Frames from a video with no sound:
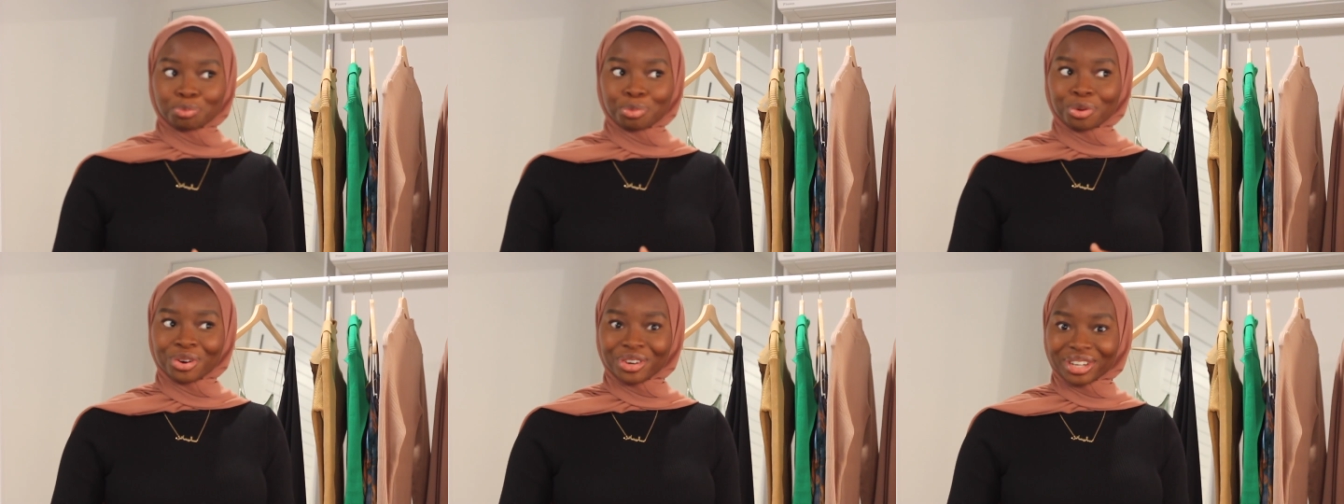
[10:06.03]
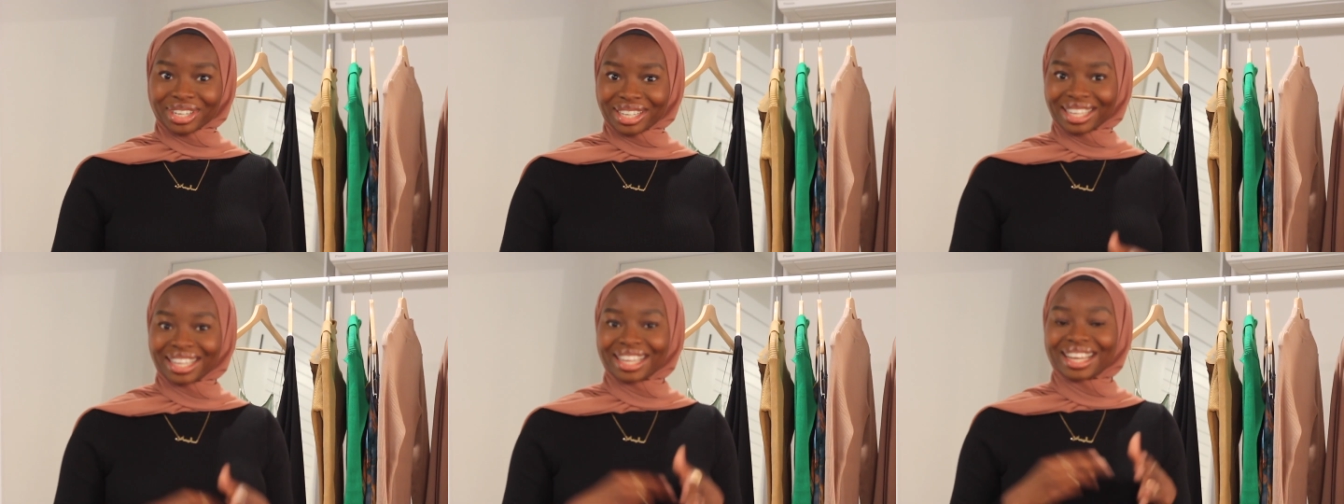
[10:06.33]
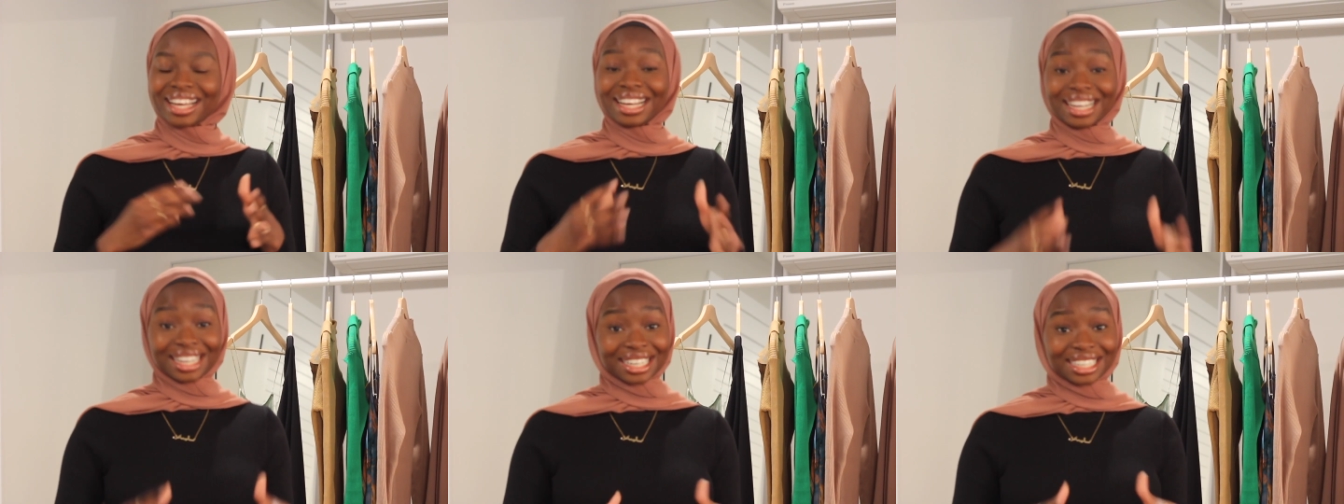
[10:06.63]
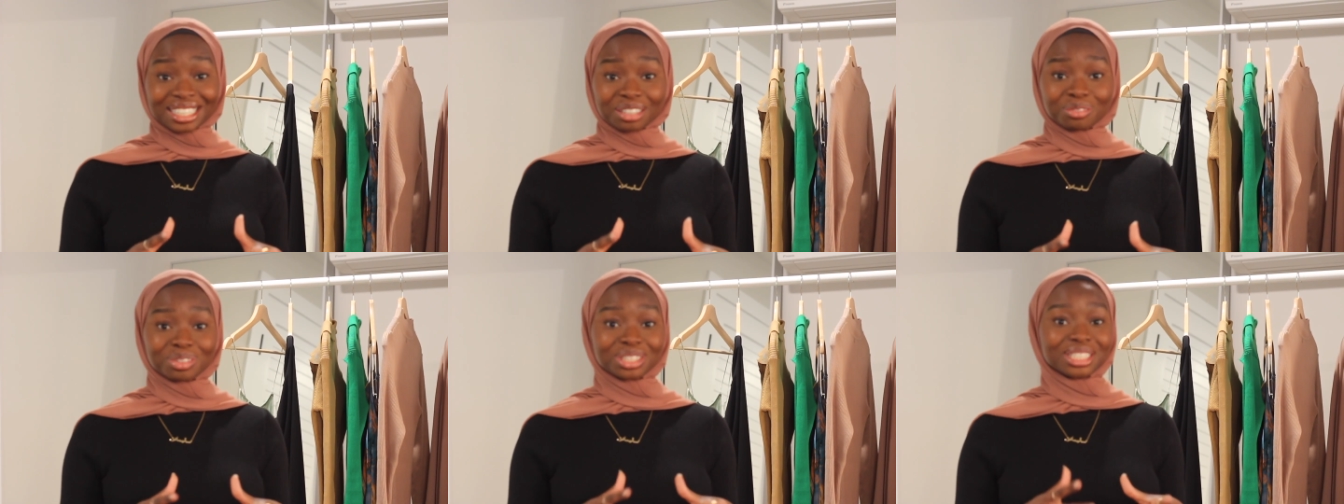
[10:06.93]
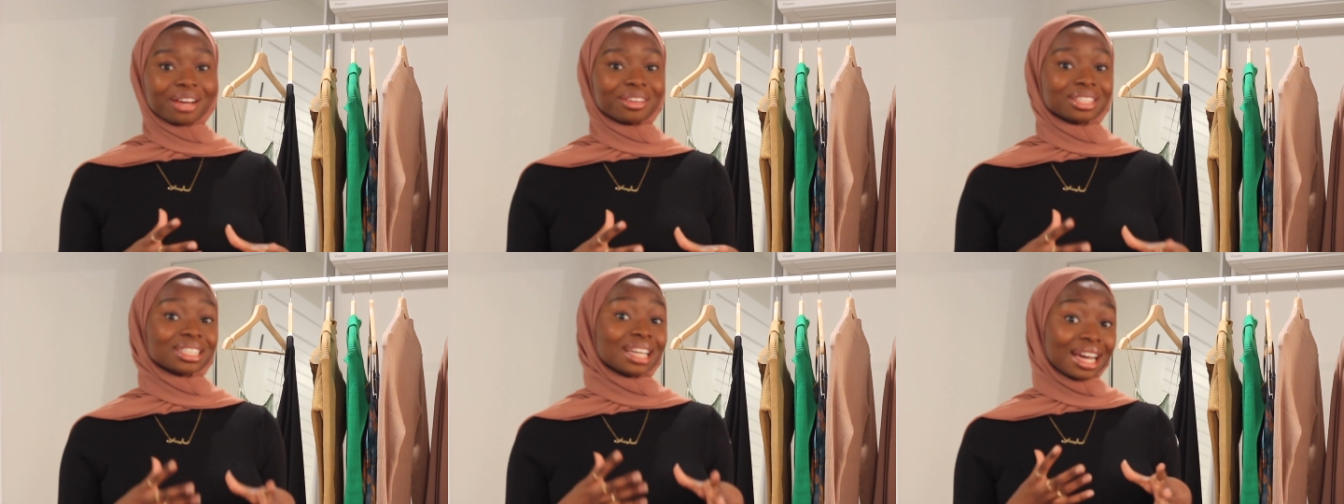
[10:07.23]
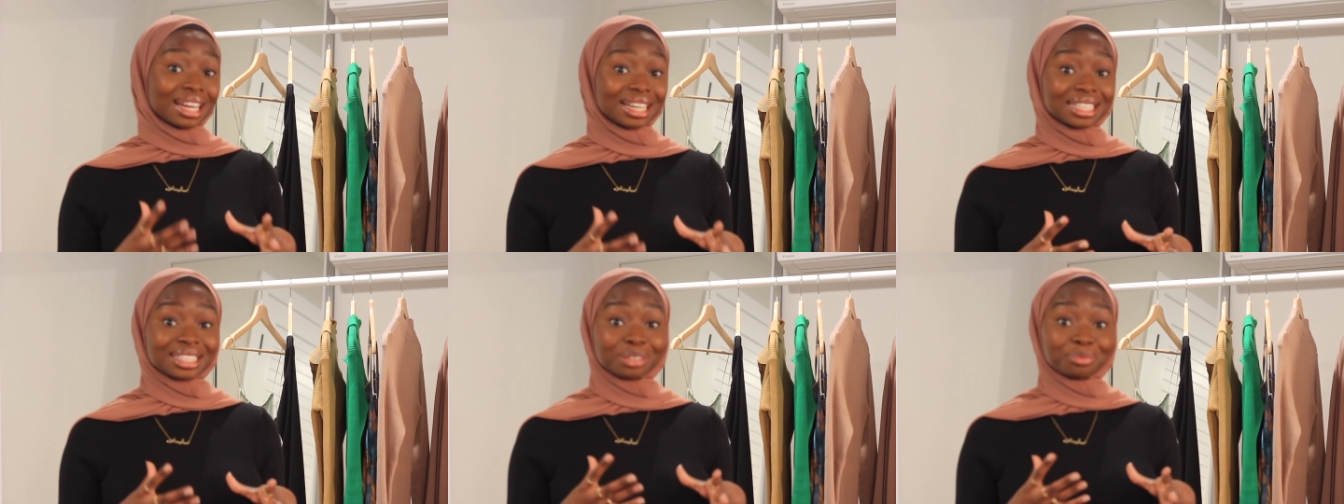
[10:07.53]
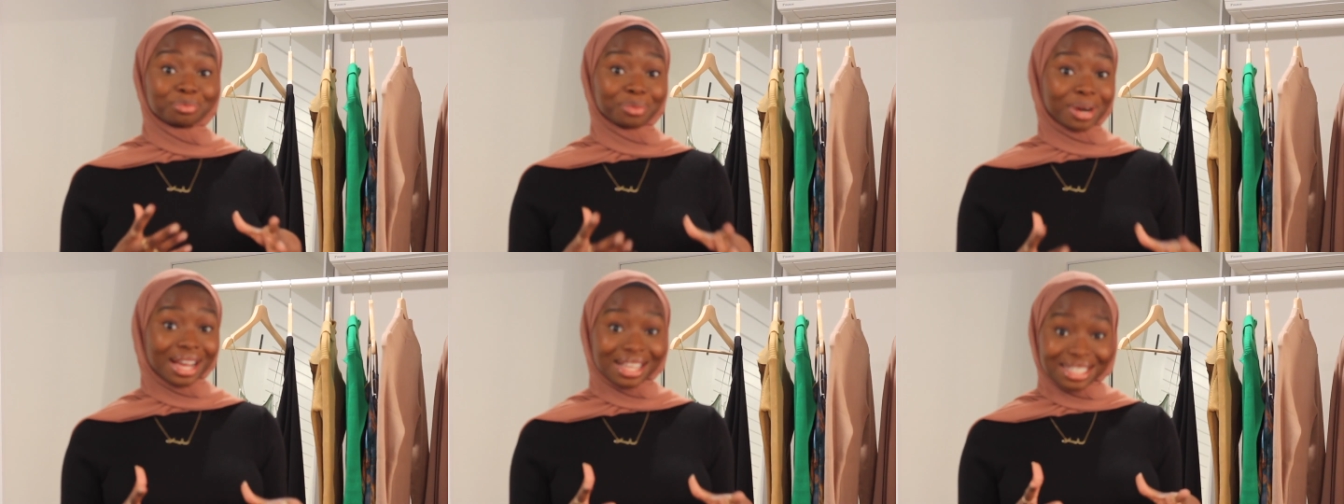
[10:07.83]
pretty good, which I was kind of
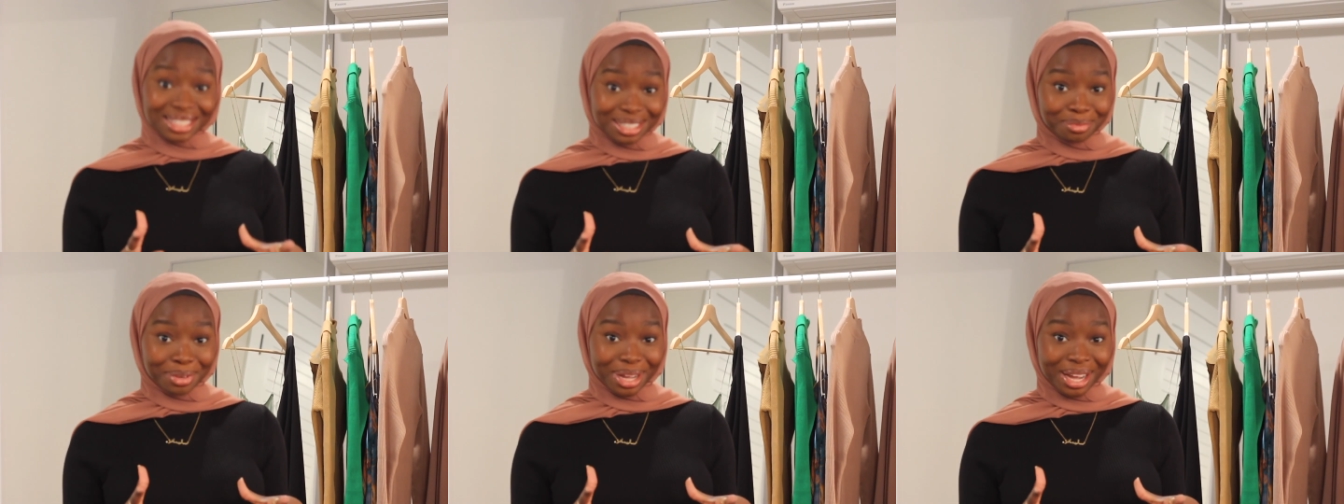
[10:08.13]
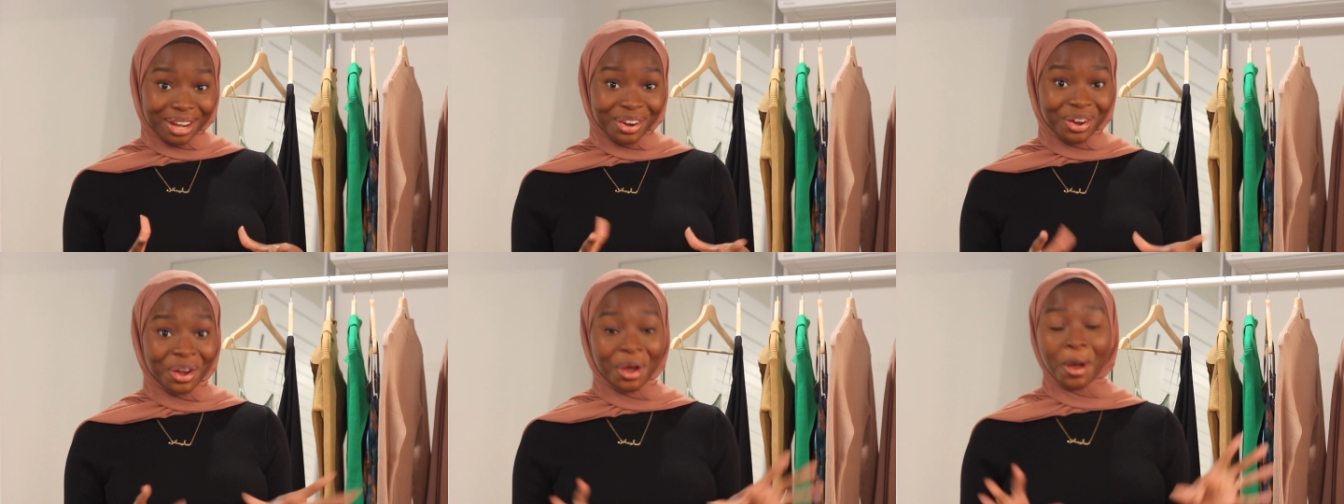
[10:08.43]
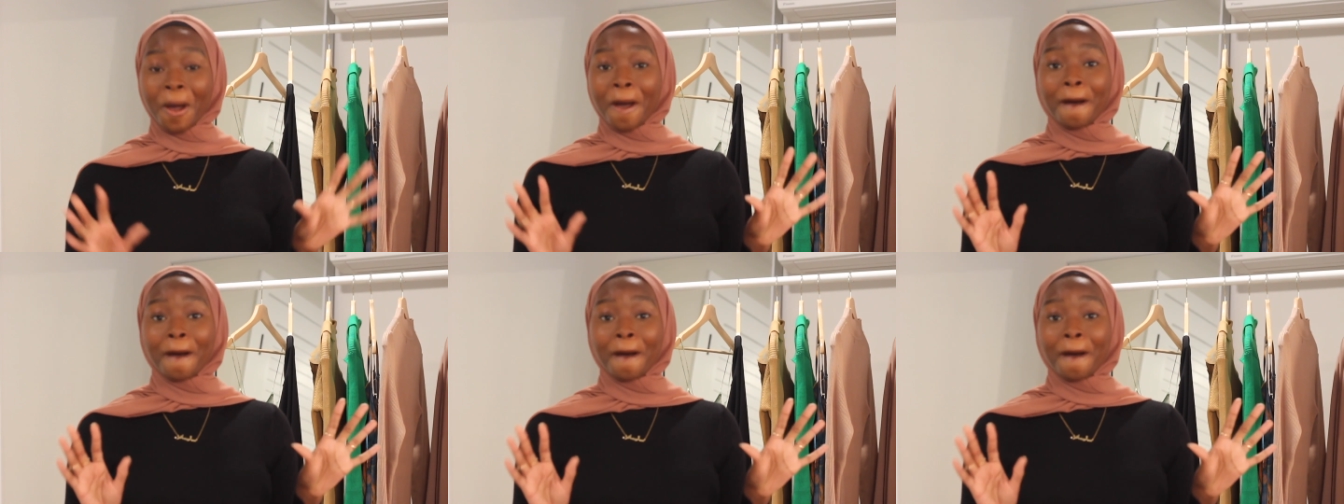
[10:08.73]
surprised about